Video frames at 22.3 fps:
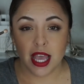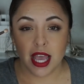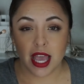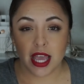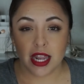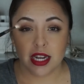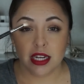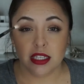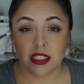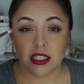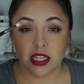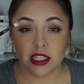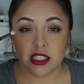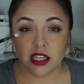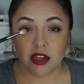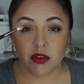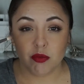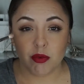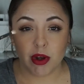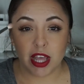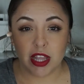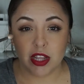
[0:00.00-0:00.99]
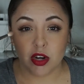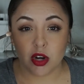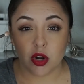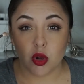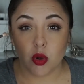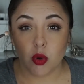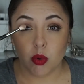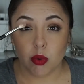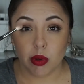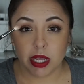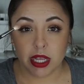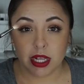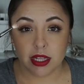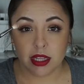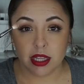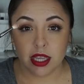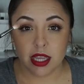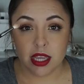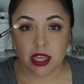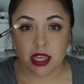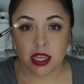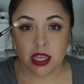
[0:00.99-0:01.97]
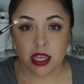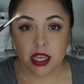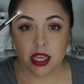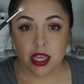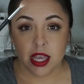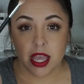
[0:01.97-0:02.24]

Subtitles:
and it does it rather quickly.